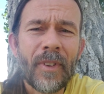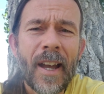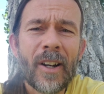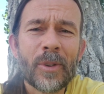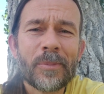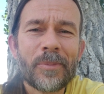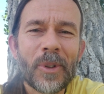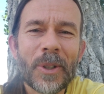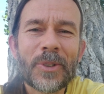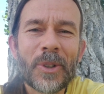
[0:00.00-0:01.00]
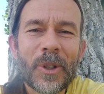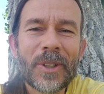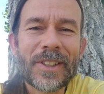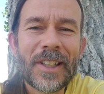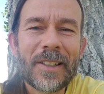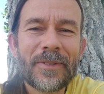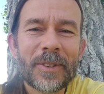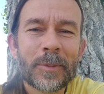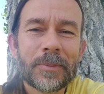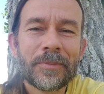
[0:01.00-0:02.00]
Now, on to the good stuff.
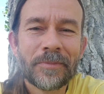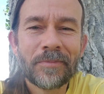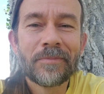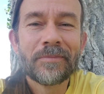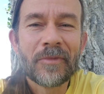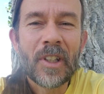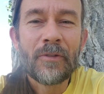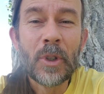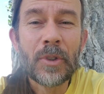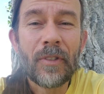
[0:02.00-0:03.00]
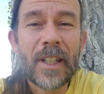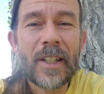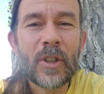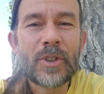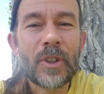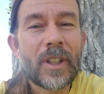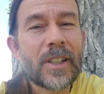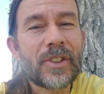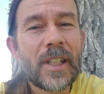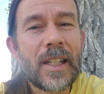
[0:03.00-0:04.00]
Future videos, you're
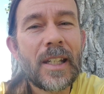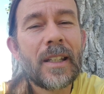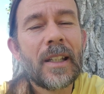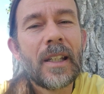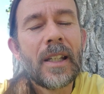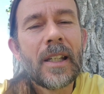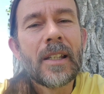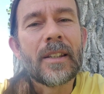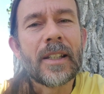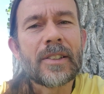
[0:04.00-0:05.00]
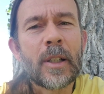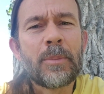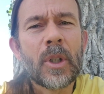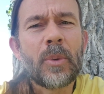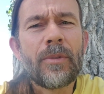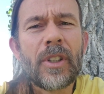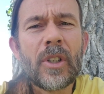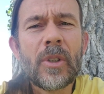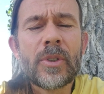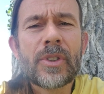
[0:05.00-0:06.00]
going to see things like book
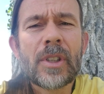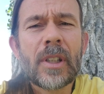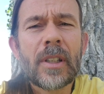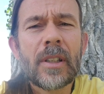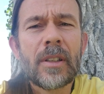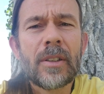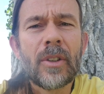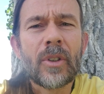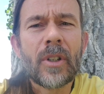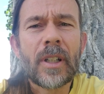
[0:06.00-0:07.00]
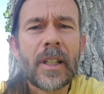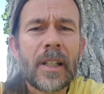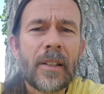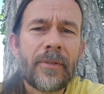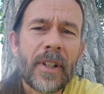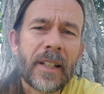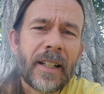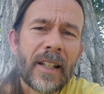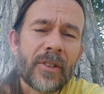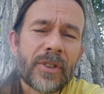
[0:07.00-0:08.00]
reviews, you're going to
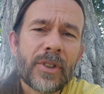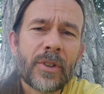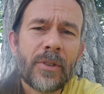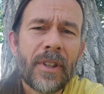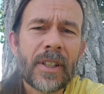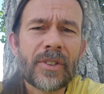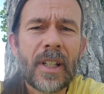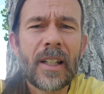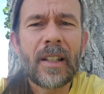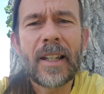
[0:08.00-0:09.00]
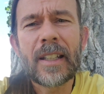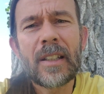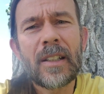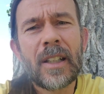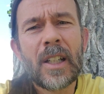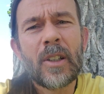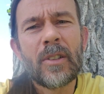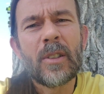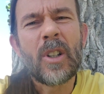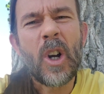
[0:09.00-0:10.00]
find out things that I like
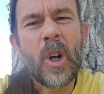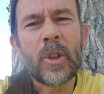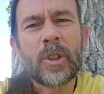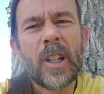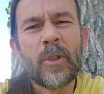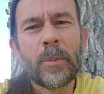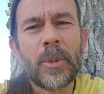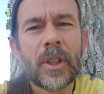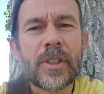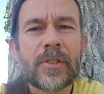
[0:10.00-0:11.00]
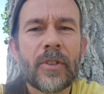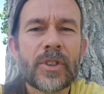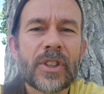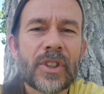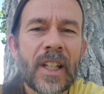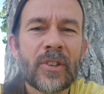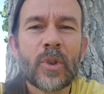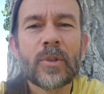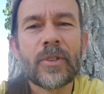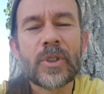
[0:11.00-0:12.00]
hardcover books versus
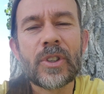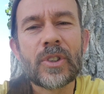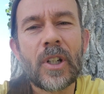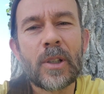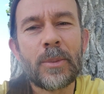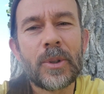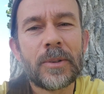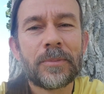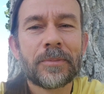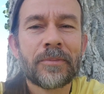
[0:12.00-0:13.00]
Kindle versus Audible.